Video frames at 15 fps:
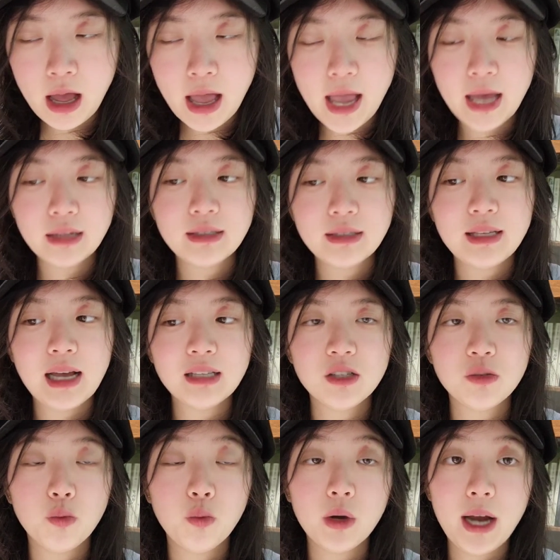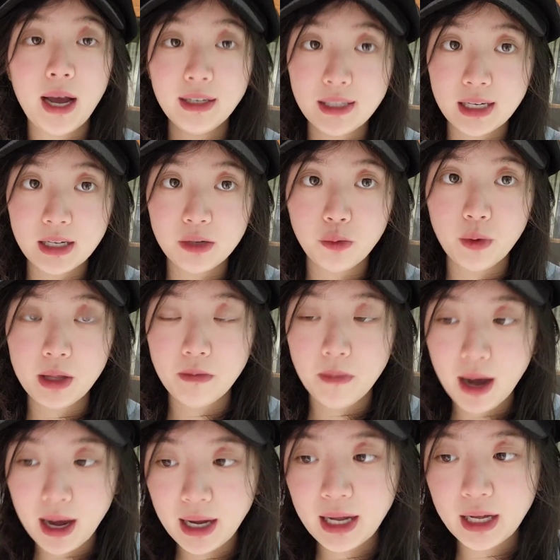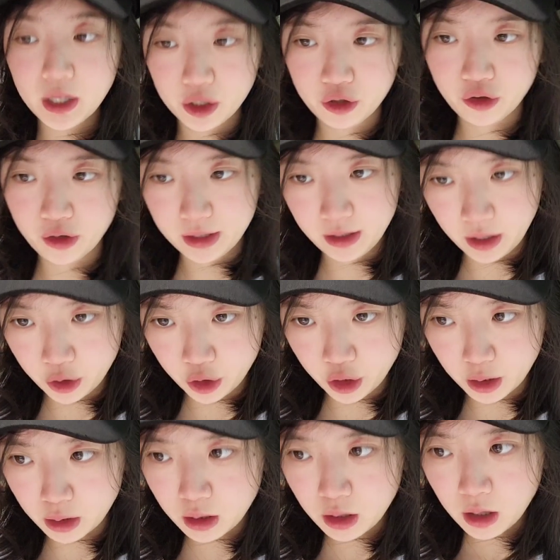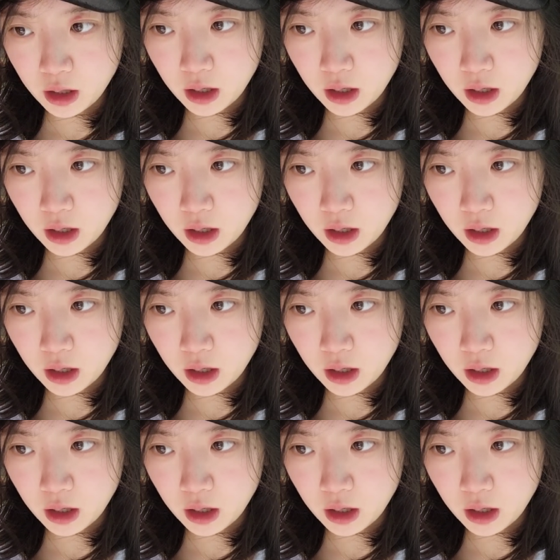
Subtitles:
And that's what I did with my English translation.